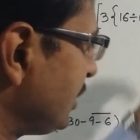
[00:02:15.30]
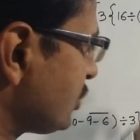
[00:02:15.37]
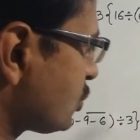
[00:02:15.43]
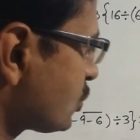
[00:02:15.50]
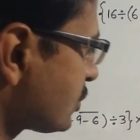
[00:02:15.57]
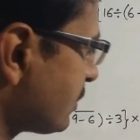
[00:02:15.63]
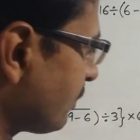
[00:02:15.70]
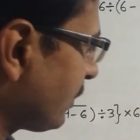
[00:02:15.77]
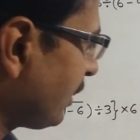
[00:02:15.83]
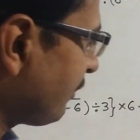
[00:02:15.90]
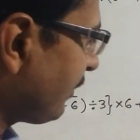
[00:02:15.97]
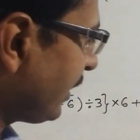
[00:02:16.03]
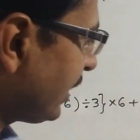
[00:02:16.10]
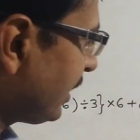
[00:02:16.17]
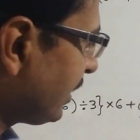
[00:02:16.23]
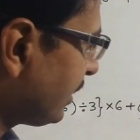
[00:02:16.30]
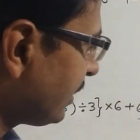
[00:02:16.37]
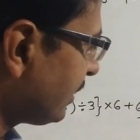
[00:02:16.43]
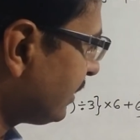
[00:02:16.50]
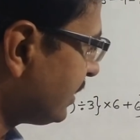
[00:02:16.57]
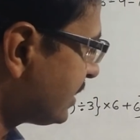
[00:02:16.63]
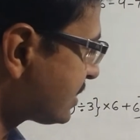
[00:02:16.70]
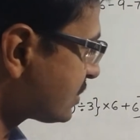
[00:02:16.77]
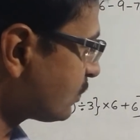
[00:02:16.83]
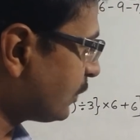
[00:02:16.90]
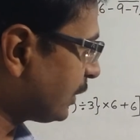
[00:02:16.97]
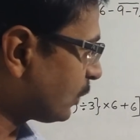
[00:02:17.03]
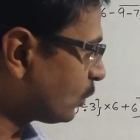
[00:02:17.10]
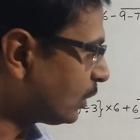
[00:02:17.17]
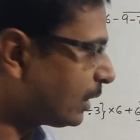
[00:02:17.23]
need to simplify this
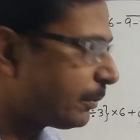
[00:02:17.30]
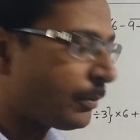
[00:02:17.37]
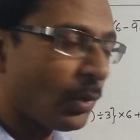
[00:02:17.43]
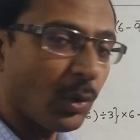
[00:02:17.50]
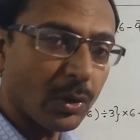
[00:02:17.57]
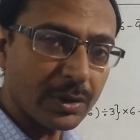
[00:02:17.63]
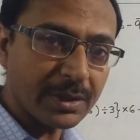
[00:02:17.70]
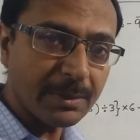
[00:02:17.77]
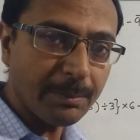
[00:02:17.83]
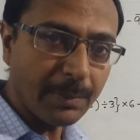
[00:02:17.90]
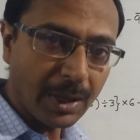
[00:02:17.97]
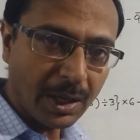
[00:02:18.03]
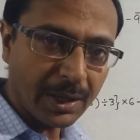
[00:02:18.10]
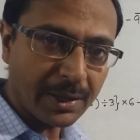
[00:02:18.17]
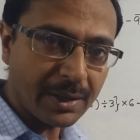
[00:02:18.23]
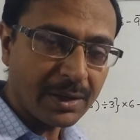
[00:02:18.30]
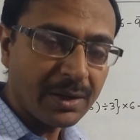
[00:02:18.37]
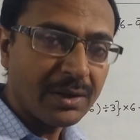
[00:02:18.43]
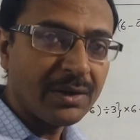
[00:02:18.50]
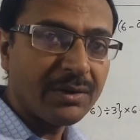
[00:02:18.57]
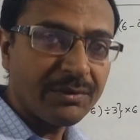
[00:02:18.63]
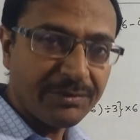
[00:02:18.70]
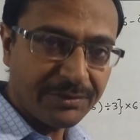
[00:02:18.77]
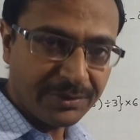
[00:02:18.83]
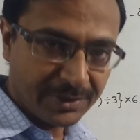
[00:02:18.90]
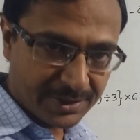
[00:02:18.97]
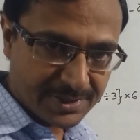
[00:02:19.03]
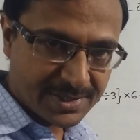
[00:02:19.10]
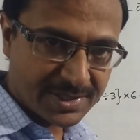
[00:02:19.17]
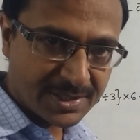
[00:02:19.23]
vinculum or the bar
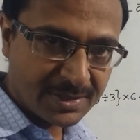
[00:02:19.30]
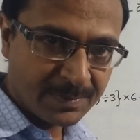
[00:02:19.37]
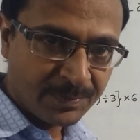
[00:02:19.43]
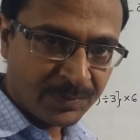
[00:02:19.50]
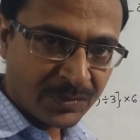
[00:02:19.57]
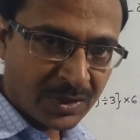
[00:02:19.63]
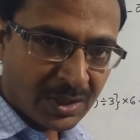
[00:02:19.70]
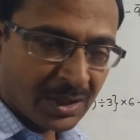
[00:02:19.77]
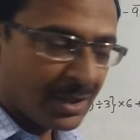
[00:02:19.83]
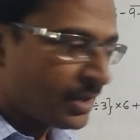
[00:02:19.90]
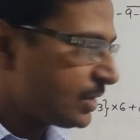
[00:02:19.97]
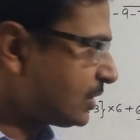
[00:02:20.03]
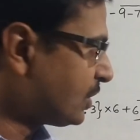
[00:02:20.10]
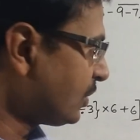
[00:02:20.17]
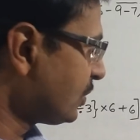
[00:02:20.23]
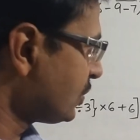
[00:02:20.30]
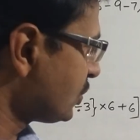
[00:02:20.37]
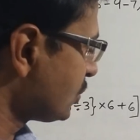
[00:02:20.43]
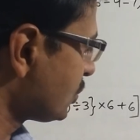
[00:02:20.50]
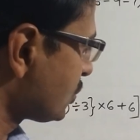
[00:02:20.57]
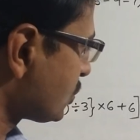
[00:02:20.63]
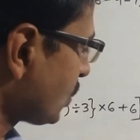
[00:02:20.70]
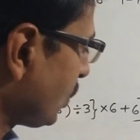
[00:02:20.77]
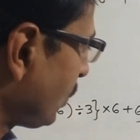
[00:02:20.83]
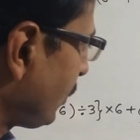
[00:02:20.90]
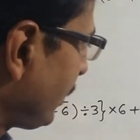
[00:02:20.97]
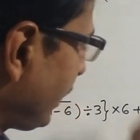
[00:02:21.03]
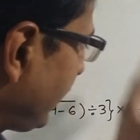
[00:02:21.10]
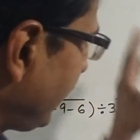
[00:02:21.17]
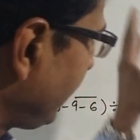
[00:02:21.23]
first.
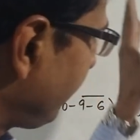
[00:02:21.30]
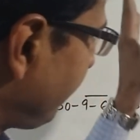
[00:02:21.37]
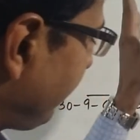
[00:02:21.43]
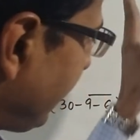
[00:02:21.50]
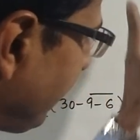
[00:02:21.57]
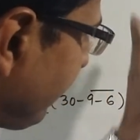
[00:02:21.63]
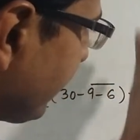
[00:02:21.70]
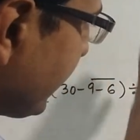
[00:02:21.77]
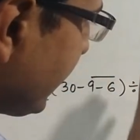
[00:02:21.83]
So whenever